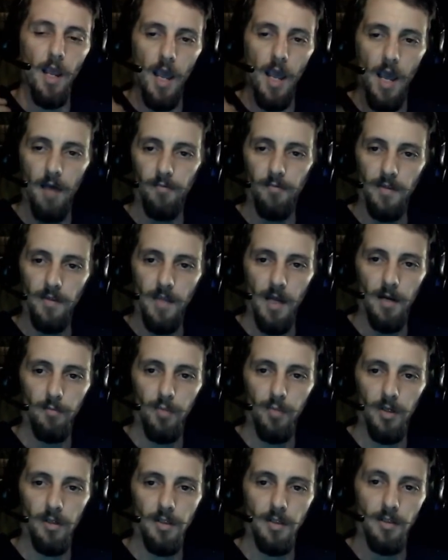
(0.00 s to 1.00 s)
having that
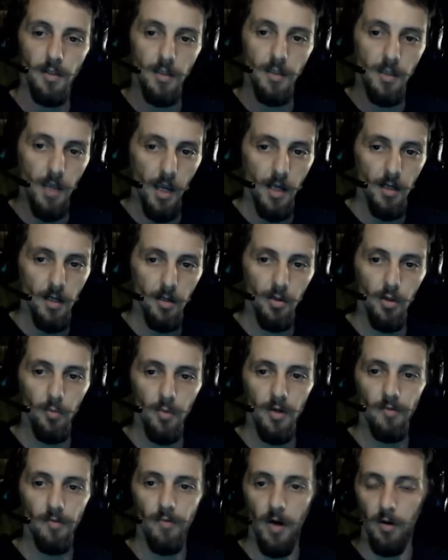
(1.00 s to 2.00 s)
ability to gain a little
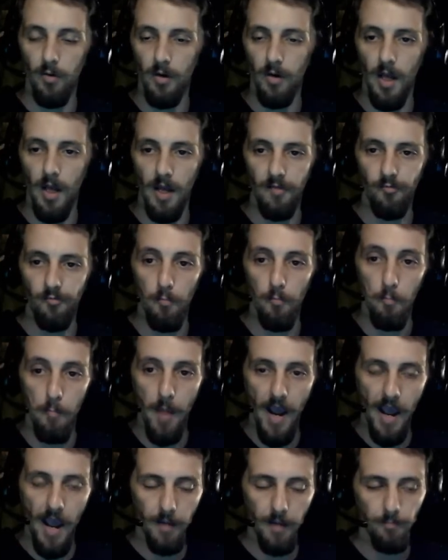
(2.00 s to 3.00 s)
bit of our life
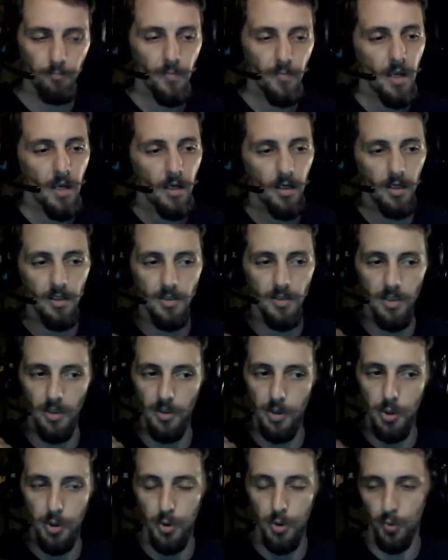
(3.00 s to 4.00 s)
back is
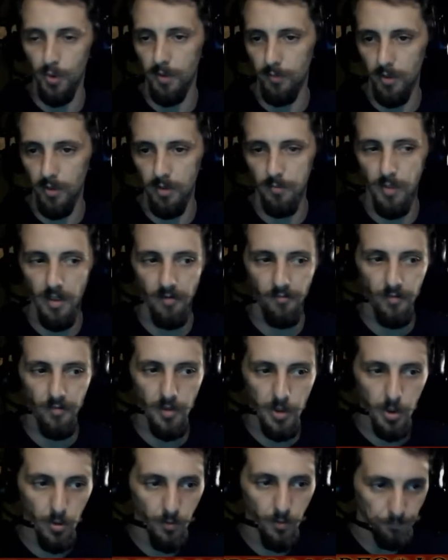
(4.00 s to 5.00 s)
extremely
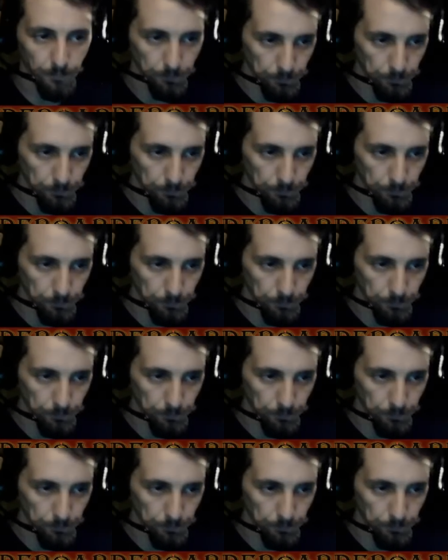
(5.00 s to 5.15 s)
beneficial.